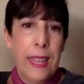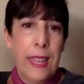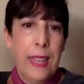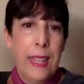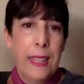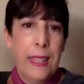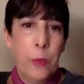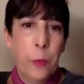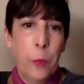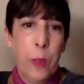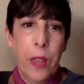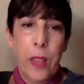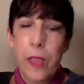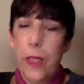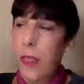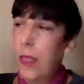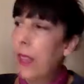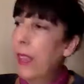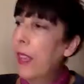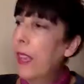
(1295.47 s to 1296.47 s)
this
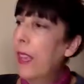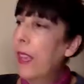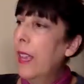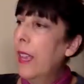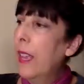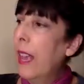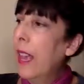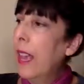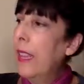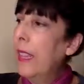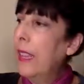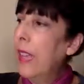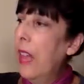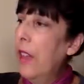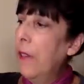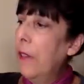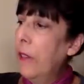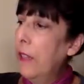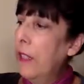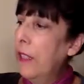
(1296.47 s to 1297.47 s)
with. I
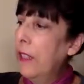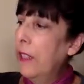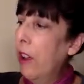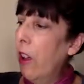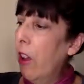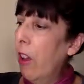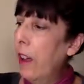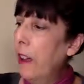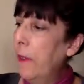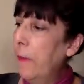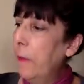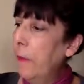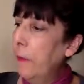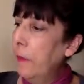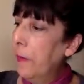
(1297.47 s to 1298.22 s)
left this on.